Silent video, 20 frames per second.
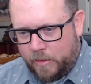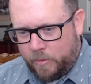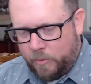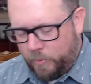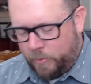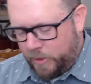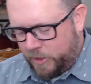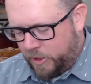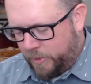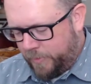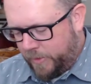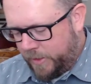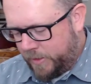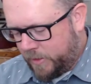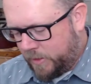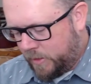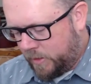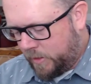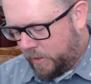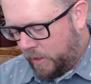What'd you
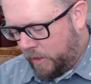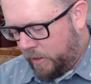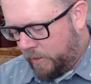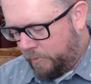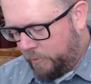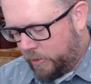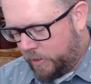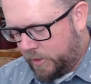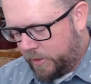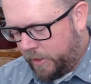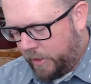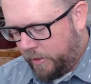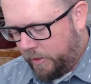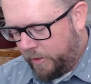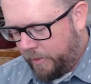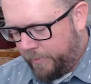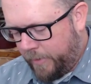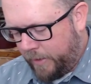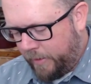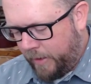miss? Um, we're
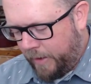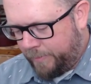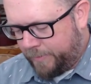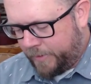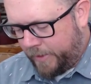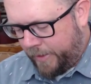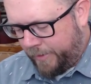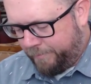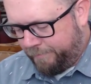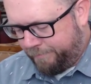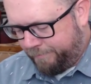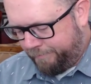stickering my laptop.